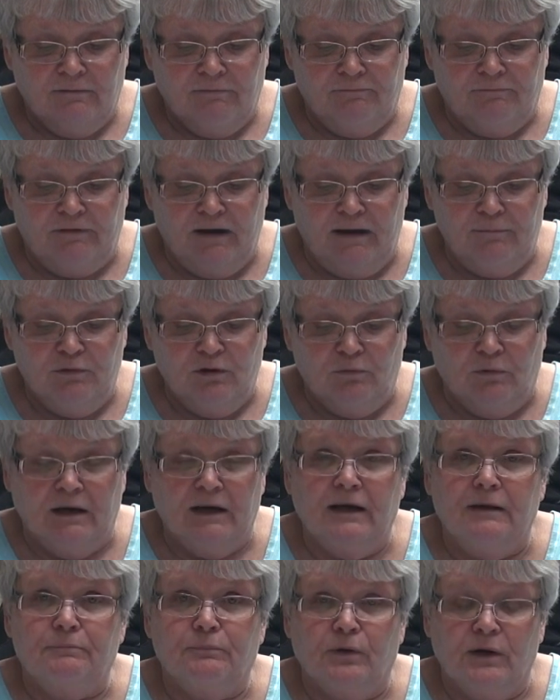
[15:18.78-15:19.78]

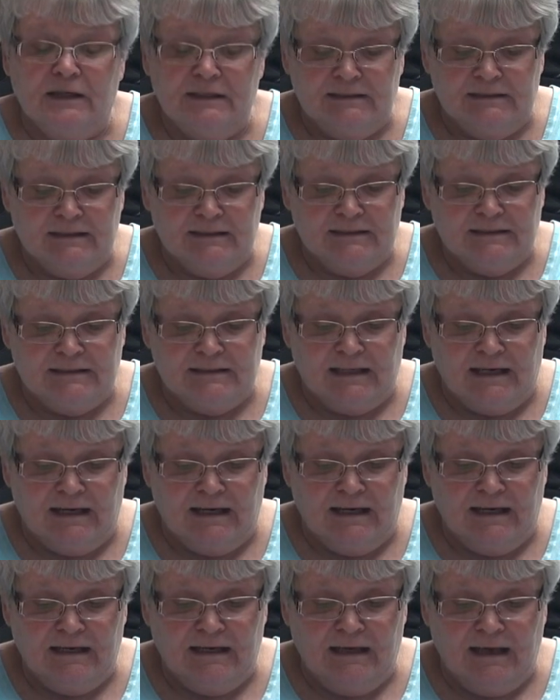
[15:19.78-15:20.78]
February President's
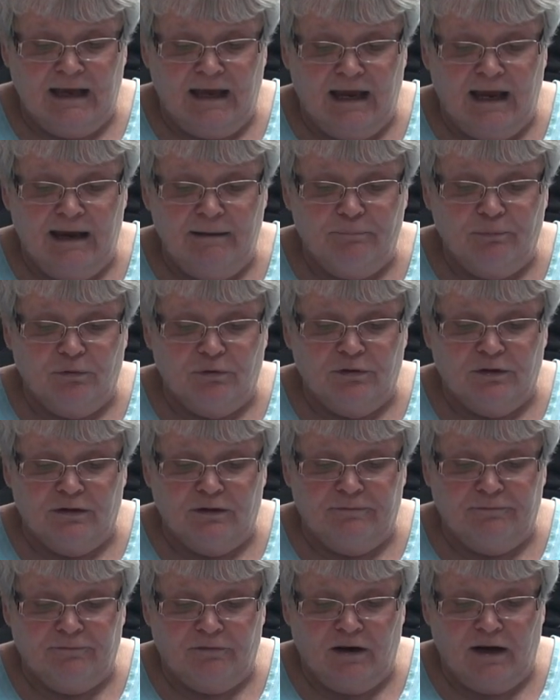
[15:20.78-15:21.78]
Day, April
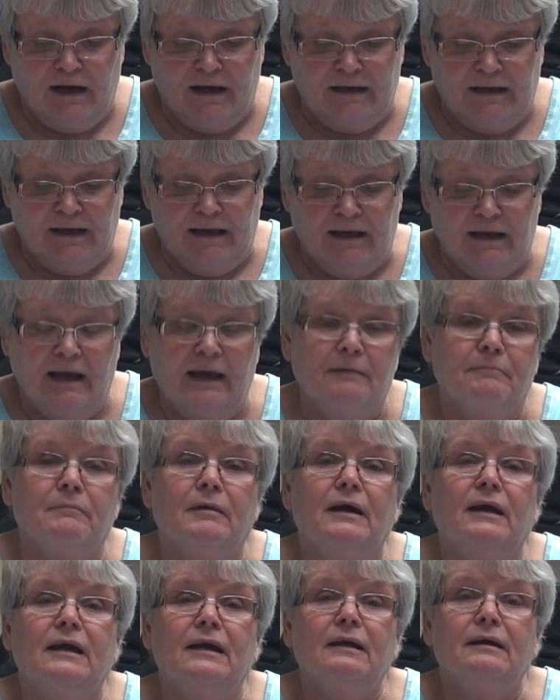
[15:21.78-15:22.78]
Good Friday, and
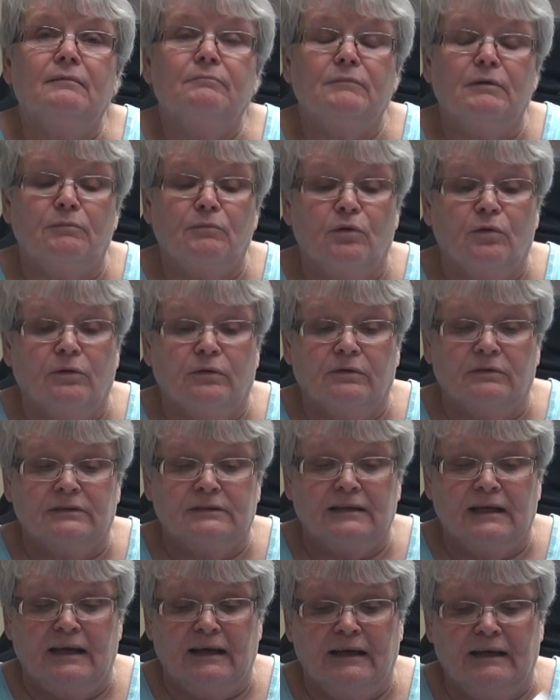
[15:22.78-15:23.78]
May Memorial
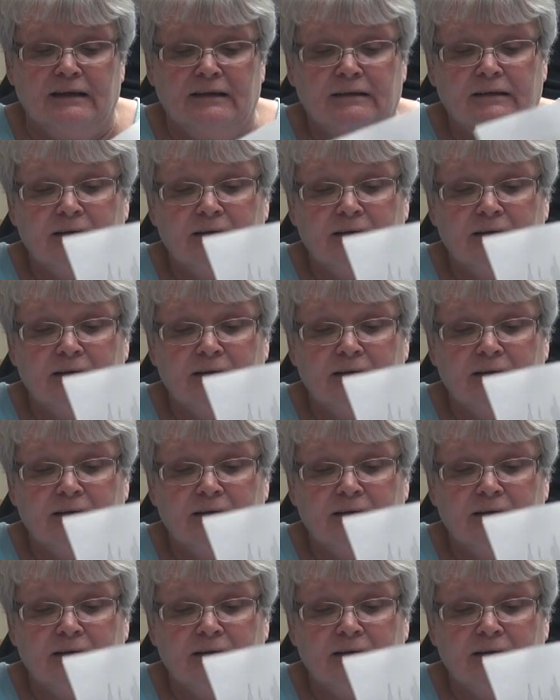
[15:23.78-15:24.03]
Day.